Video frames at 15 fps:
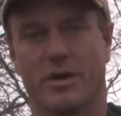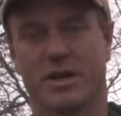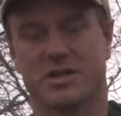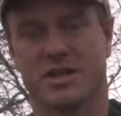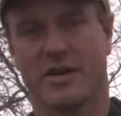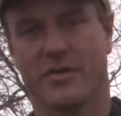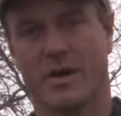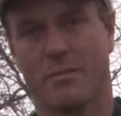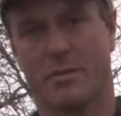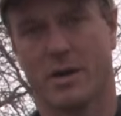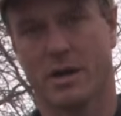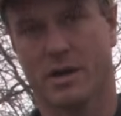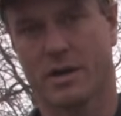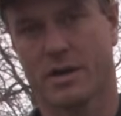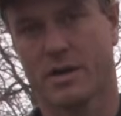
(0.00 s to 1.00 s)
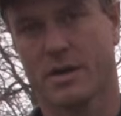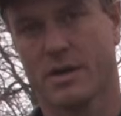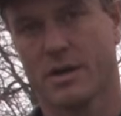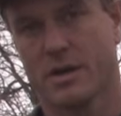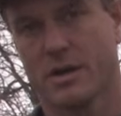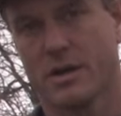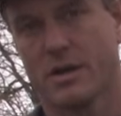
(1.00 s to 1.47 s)
and I shot that buck
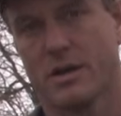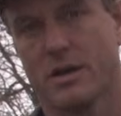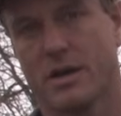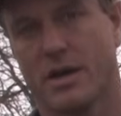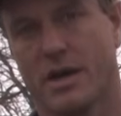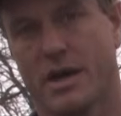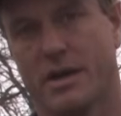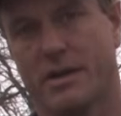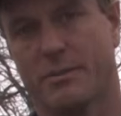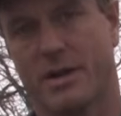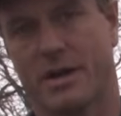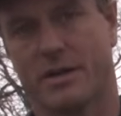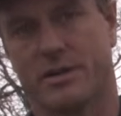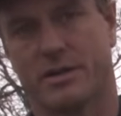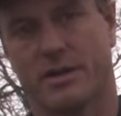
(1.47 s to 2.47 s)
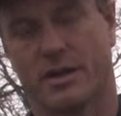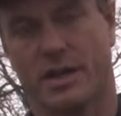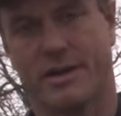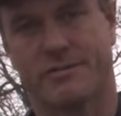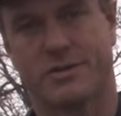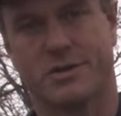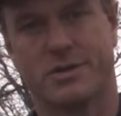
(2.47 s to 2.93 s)
at about a little
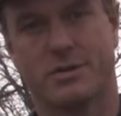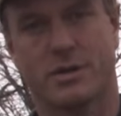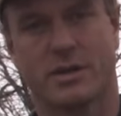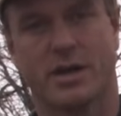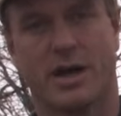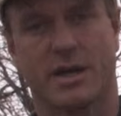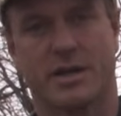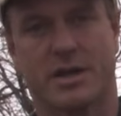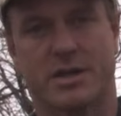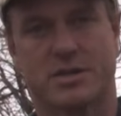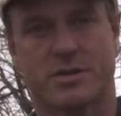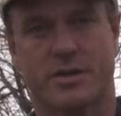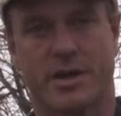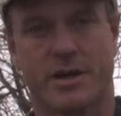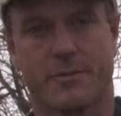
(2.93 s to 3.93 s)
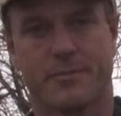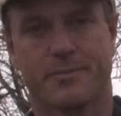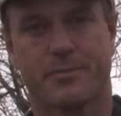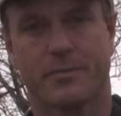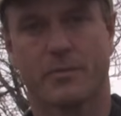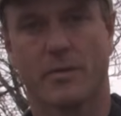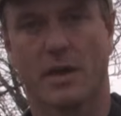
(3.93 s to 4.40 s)
after 2 o'clock yesterday,
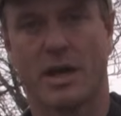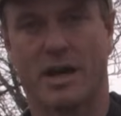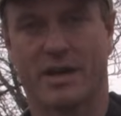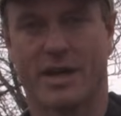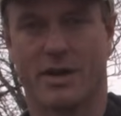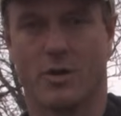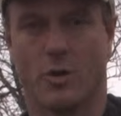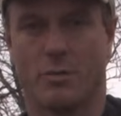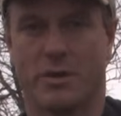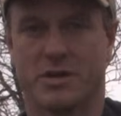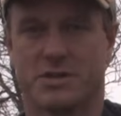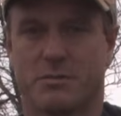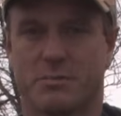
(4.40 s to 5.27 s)
and I got a whole bunch